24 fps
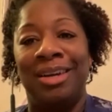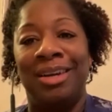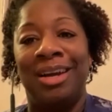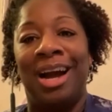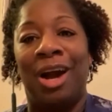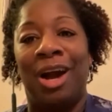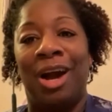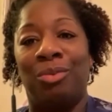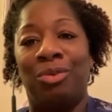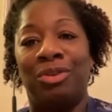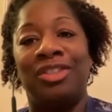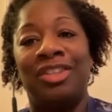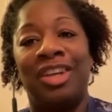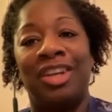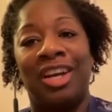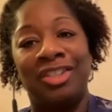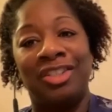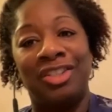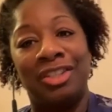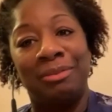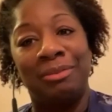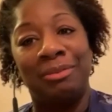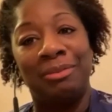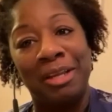how we're
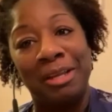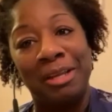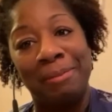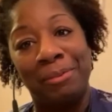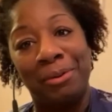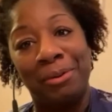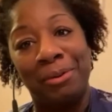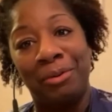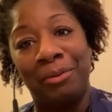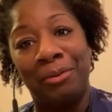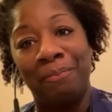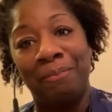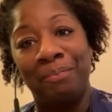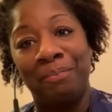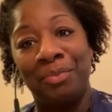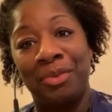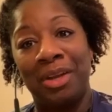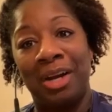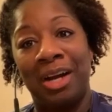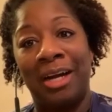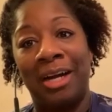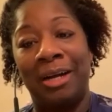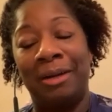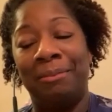touching people
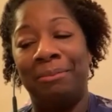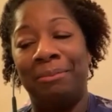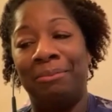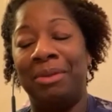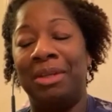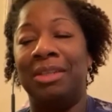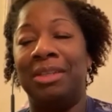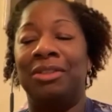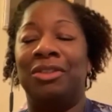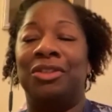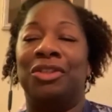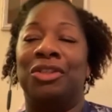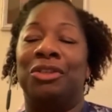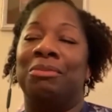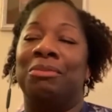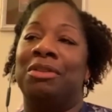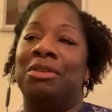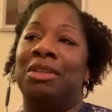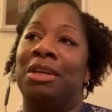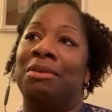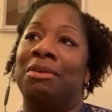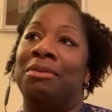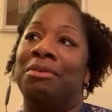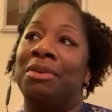in
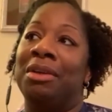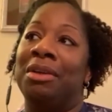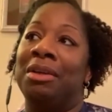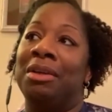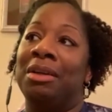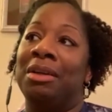terms of